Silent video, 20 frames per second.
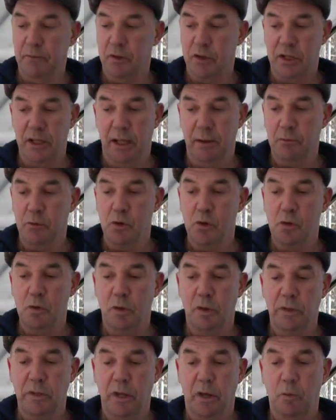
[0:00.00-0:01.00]
I've just let them
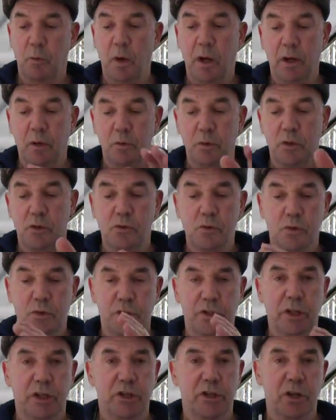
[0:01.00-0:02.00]
grow on. They're well out of the
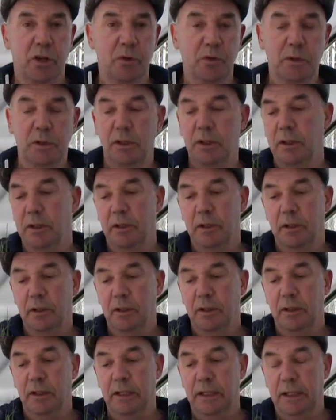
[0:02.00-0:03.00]
proof stage now.
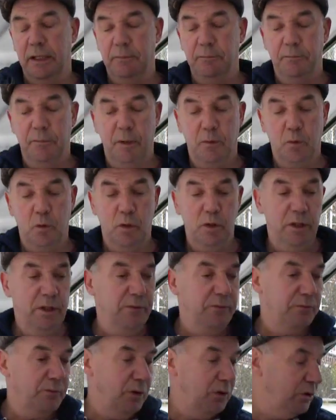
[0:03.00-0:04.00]
I'm going
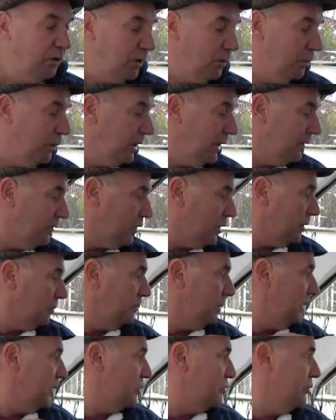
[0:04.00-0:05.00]
to leave them for another week. I've
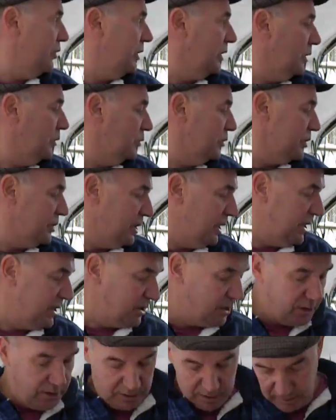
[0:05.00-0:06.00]
got a big tray
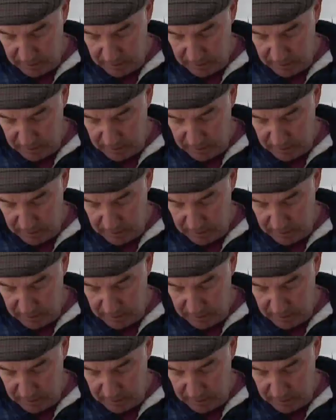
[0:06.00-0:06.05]
downstairs